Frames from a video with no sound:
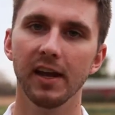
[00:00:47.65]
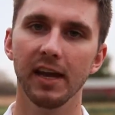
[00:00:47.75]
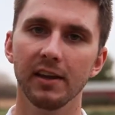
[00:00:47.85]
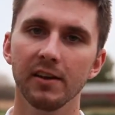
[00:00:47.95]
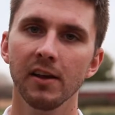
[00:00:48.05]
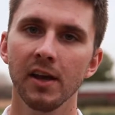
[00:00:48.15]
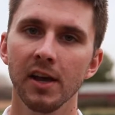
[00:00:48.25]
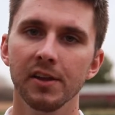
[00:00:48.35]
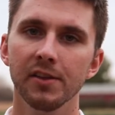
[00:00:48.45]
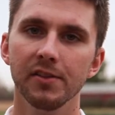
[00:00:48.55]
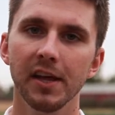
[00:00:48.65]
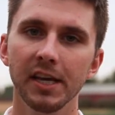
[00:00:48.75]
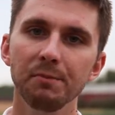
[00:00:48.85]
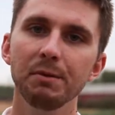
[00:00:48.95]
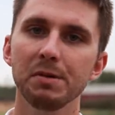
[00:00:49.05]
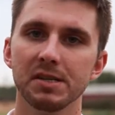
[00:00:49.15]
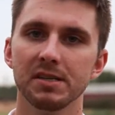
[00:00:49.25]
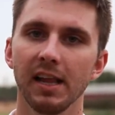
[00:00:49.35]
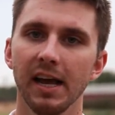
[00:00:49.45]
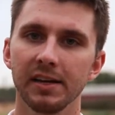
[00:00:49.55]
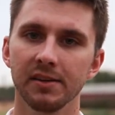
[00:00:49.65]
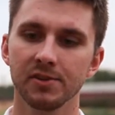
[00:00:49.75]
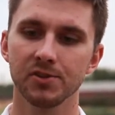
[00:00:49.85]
and they can be misled.